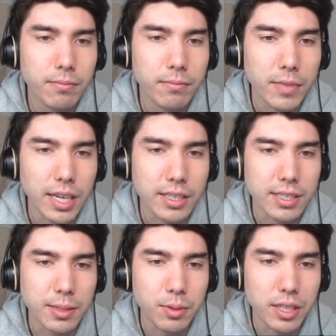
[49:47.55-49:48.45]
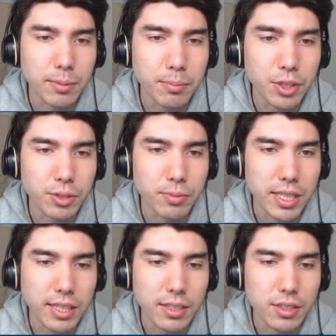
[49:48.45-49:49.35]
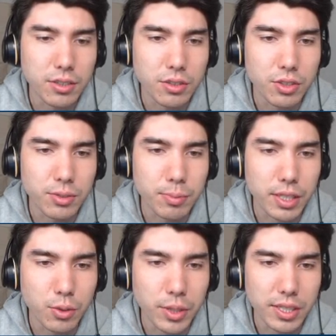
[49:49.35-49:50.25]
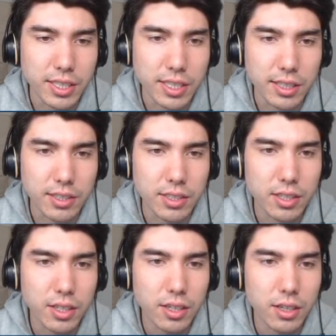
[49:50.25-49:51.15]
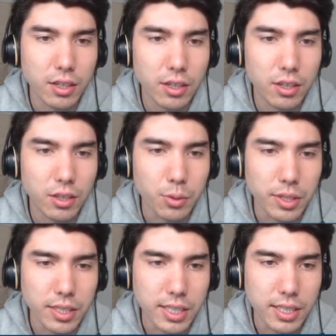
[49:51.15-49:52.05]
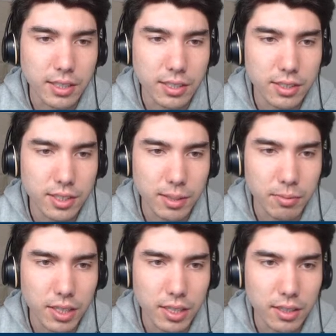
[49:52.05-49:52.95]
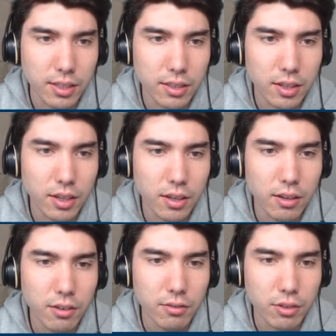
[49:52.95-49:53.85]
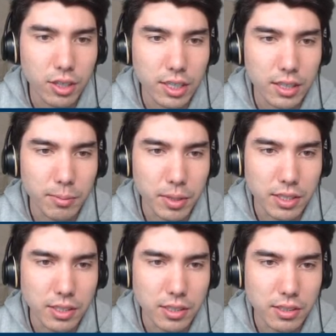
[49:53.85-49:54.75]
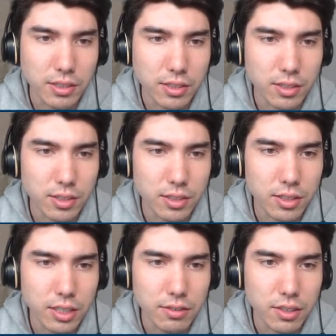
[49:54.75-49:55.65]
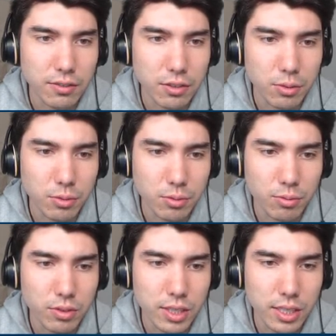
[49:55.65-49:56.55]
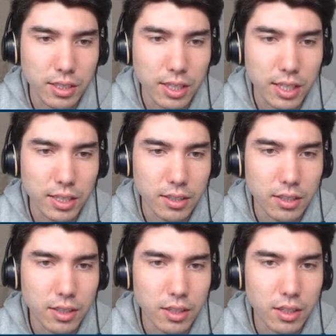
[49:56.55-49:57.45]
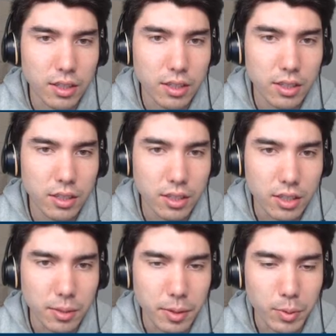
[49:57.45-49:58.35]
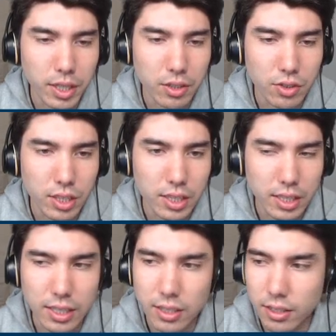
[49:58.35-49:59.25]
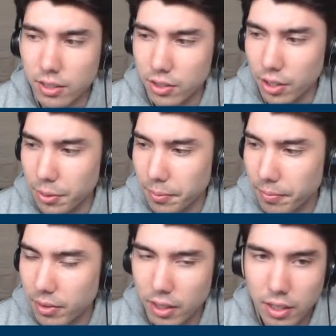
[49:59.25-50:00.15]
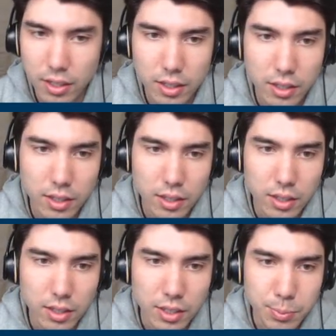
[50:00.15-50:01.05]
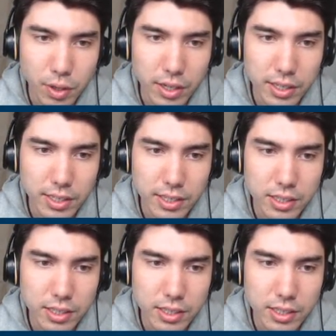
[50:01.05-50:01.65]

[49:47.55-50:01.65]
Yeah, Yeah, same with like bishop takes. You just play queen takes. Queen takes. Same thing. Forking the pieces. Even if you take the knight, you're going to be winning the rook at the end. So this pawn is